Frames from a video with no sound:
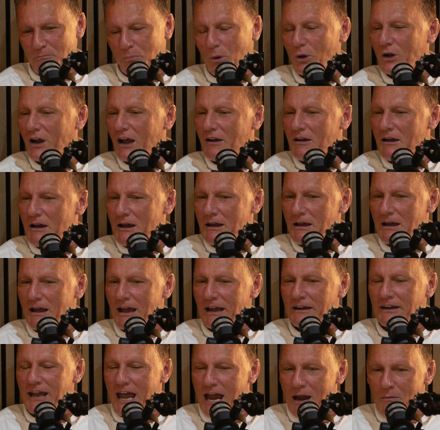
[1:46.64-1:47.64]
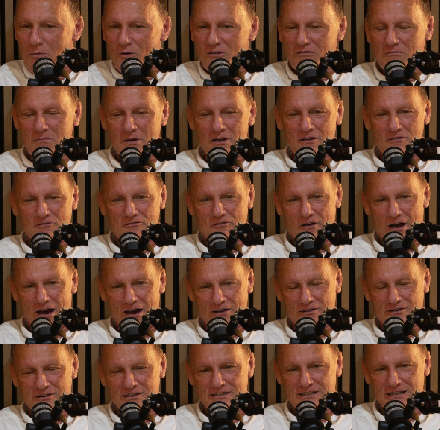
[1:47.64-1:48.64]
but a neighbour of my
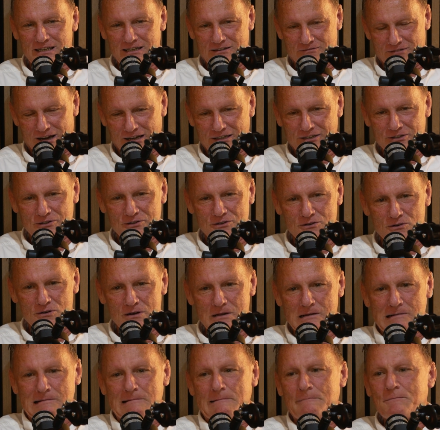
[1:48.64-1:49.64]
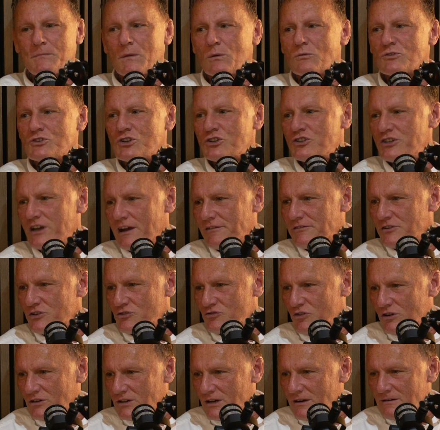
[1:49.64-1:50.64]
father's in Rathcoole was a chef
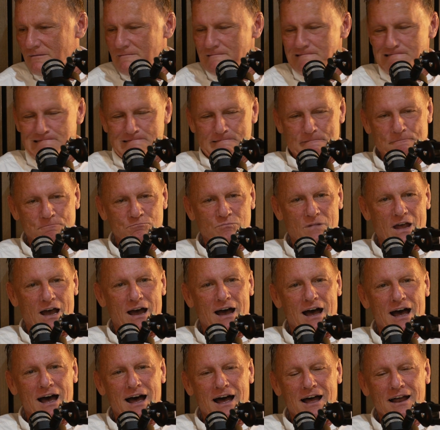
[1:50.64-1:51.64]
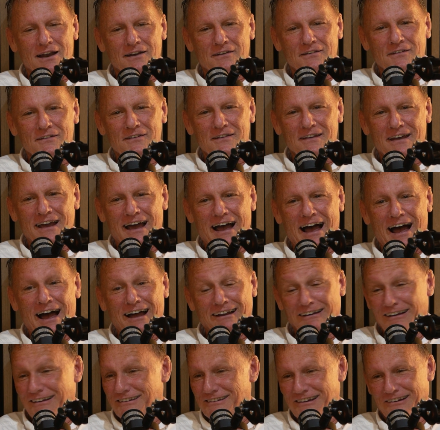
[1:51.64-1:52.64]
instructor. And
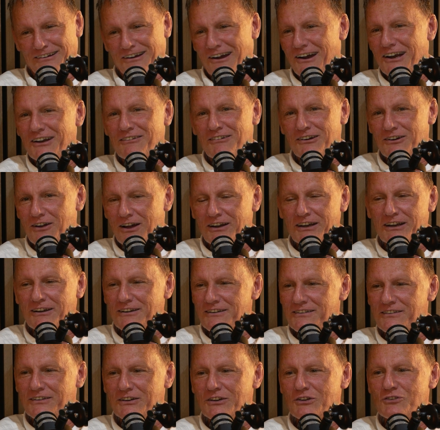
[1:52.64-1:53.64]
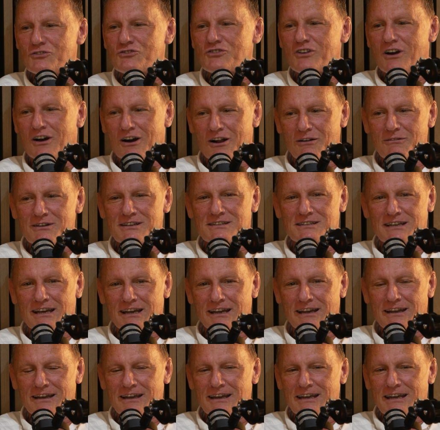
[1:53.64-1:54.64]
it's kind of ironic because he used to always
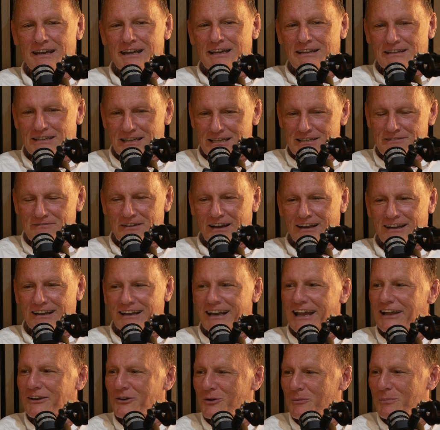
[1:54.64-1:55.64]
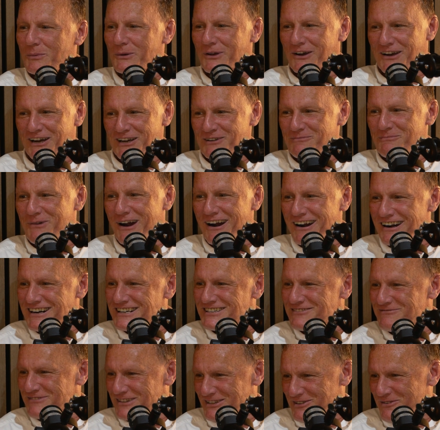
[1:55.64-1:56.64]
say, this fella will end up behind
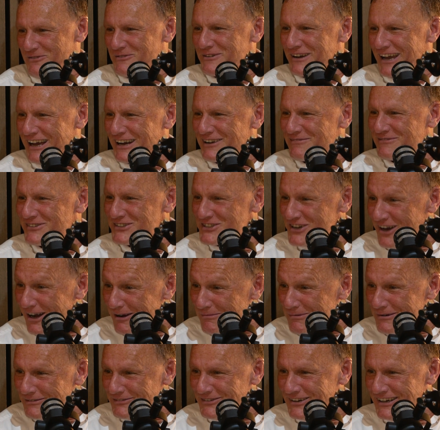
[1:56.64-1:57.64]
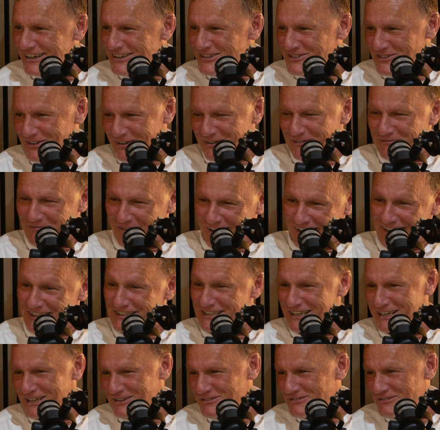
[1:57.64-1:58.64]
bars if we don't get him a job. Yeah. Right? So I
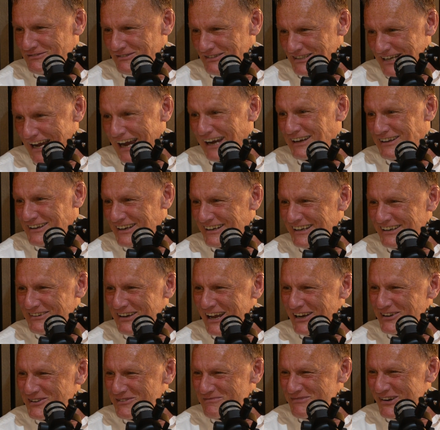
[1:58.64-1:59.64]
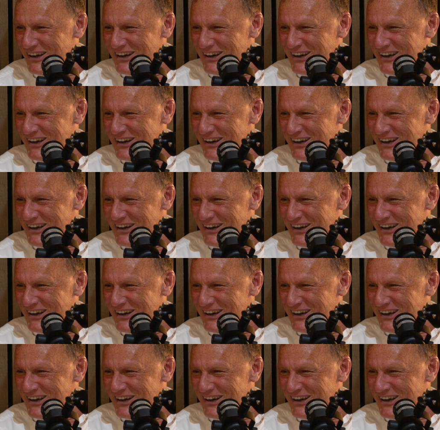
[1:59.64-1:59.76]
did technically end up